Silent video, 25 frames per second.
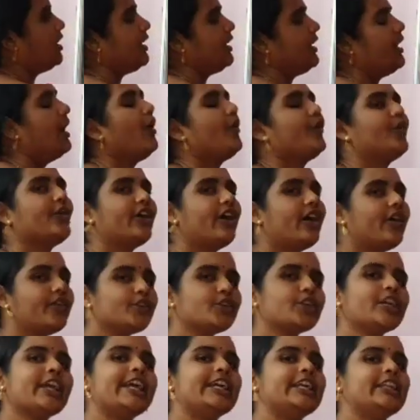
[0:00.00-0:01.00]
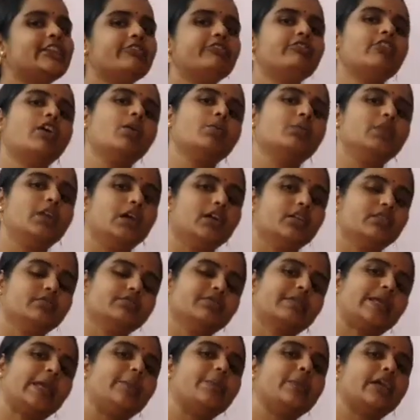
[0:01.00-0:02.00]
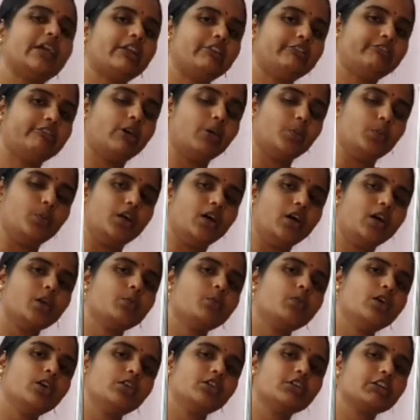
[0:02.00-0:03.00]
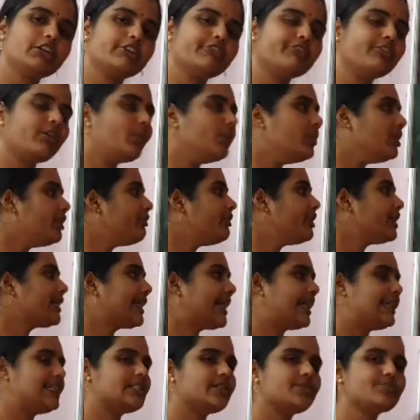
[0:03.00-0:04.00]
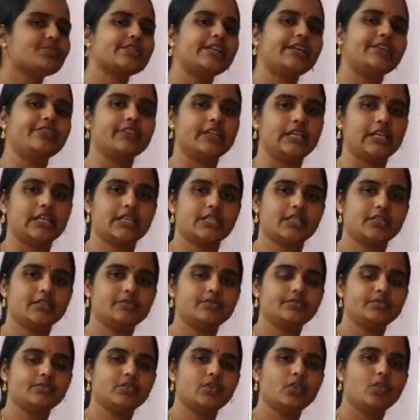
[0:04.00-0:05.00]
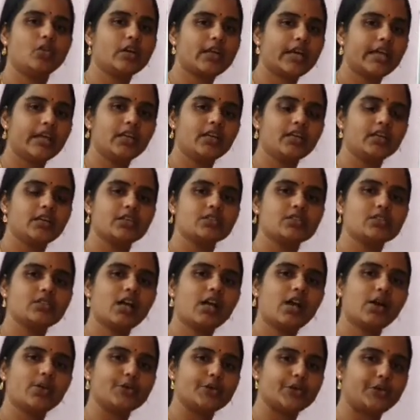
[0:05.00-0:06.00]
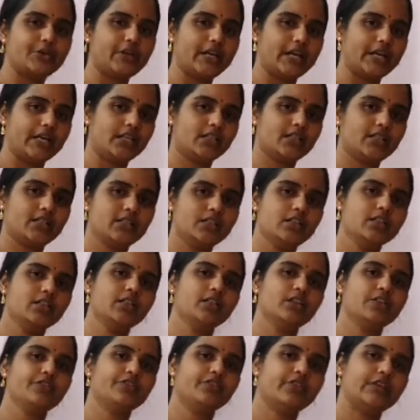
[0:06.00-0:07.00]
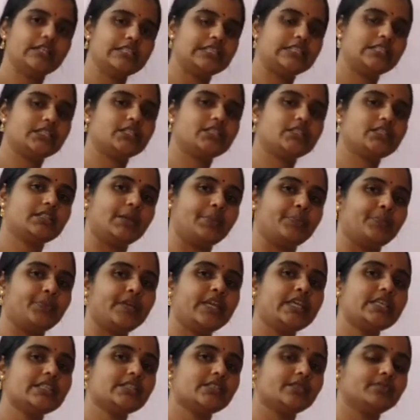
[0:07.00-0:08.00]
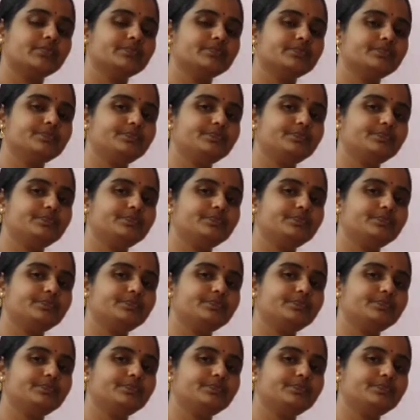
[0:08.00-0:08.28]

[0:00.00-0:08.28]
now you have to write the formula, chemical formula or molecular formula for calcium sulfate. Okay, so how do you write? First step is